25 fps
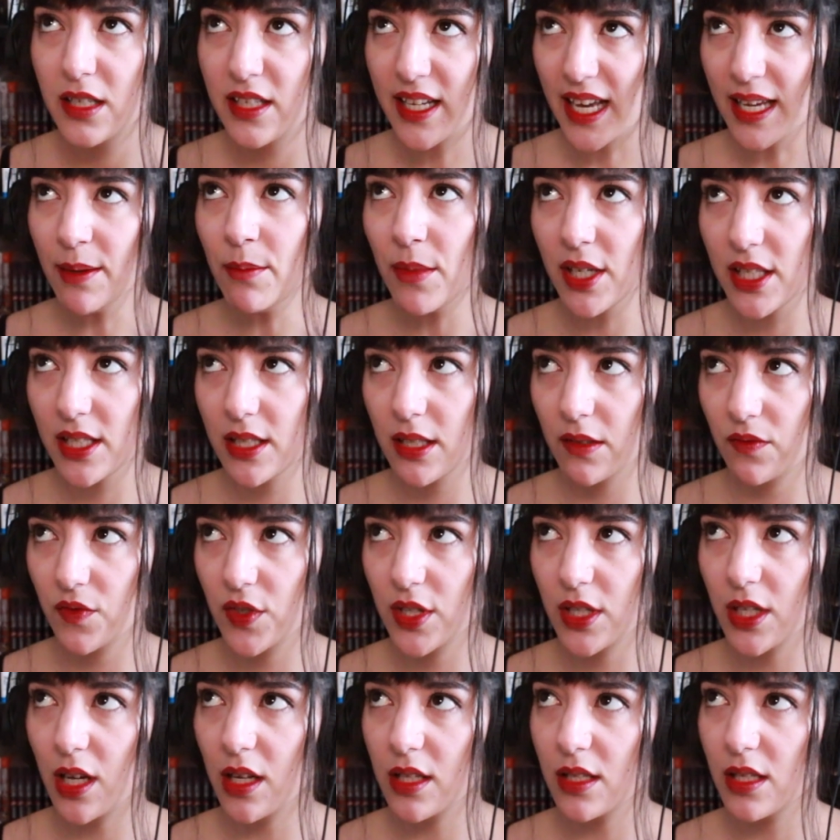they must
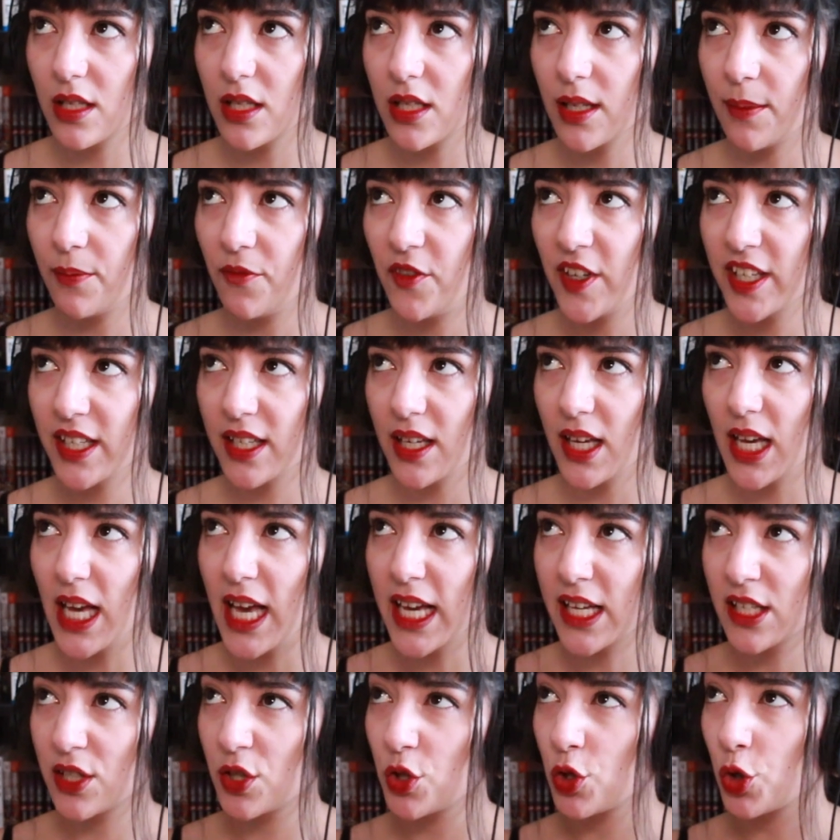have done something
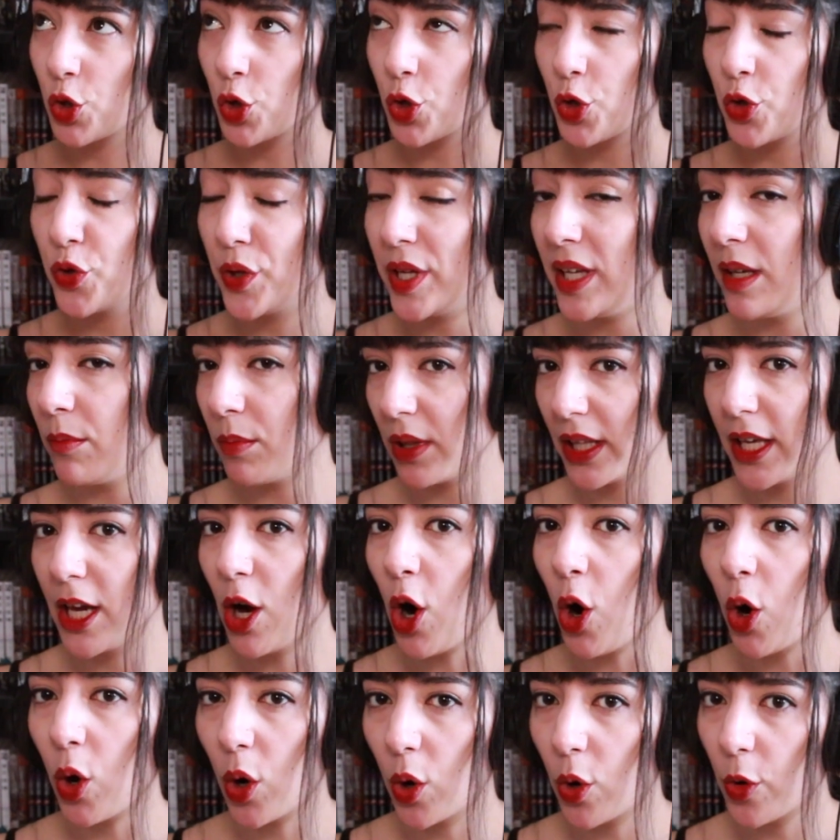extremely
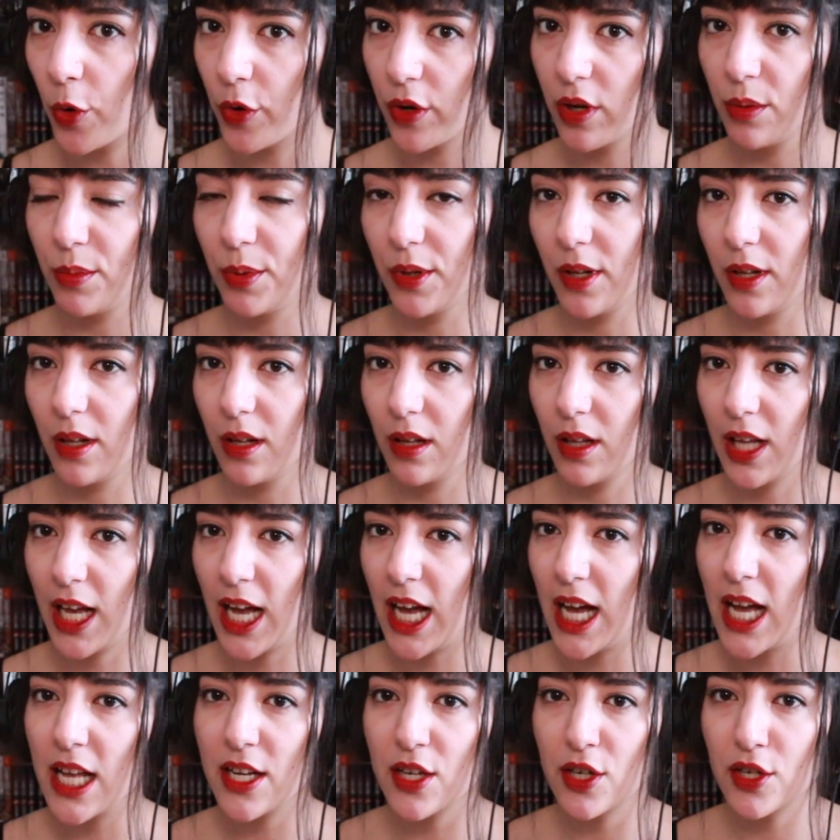
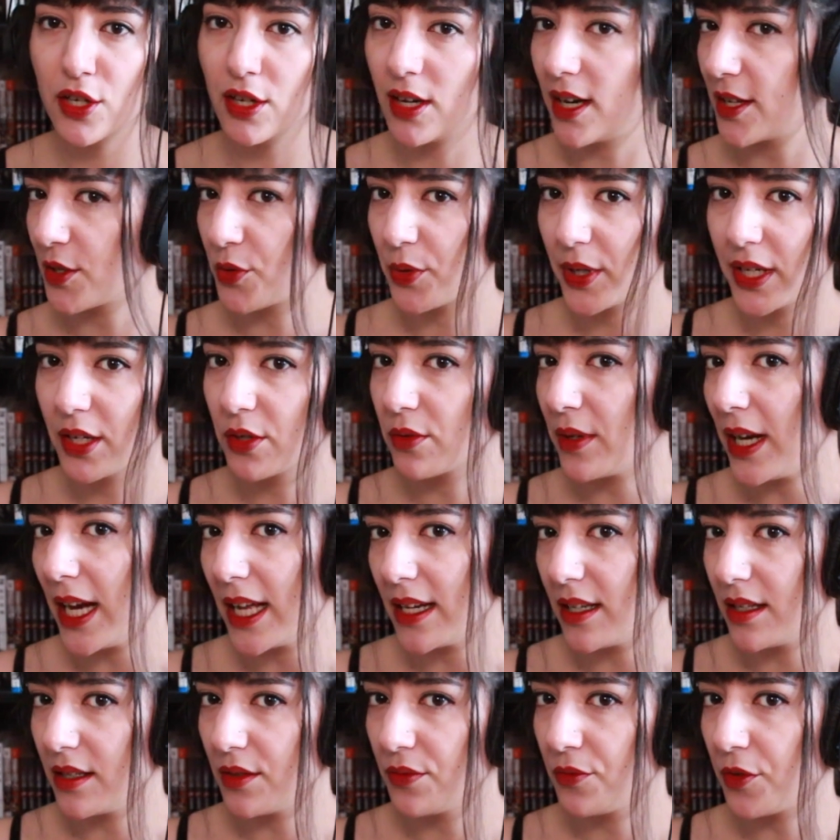horrible and not
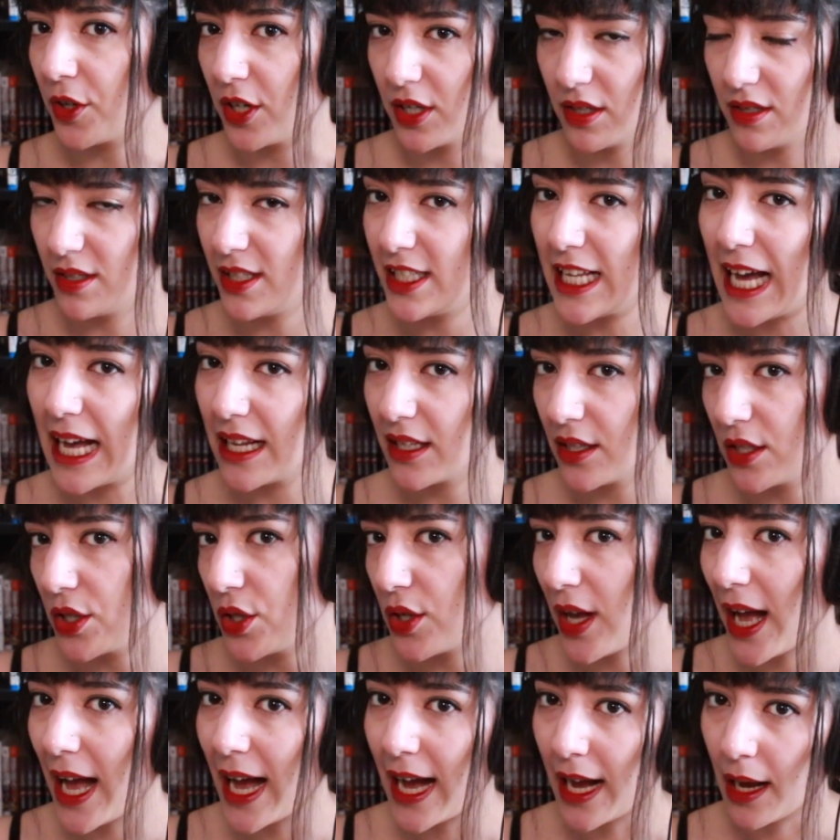regretted for that
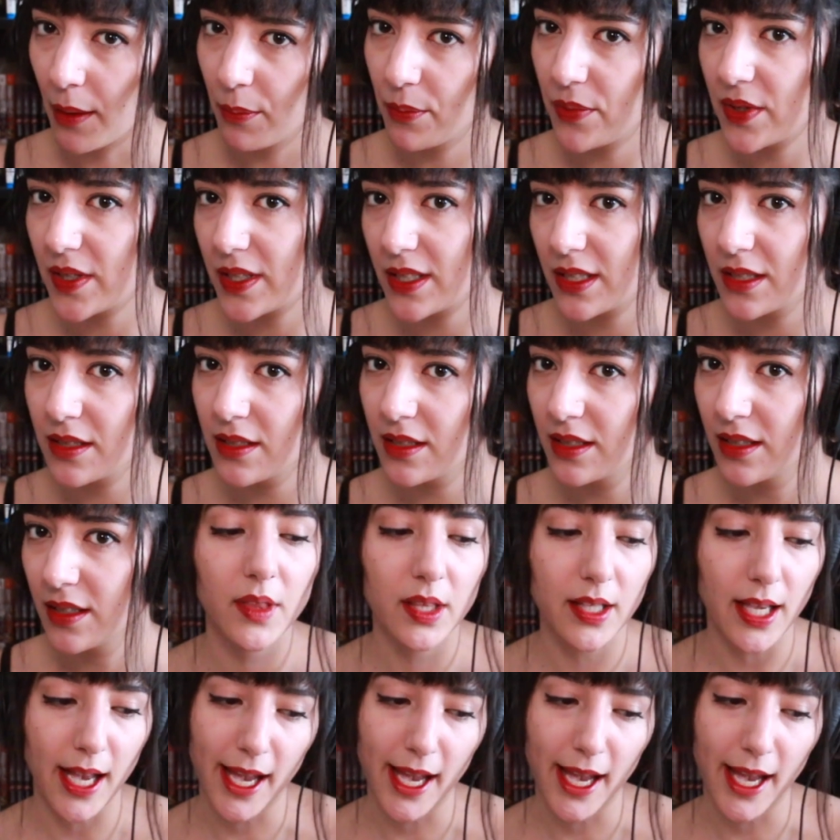to happen.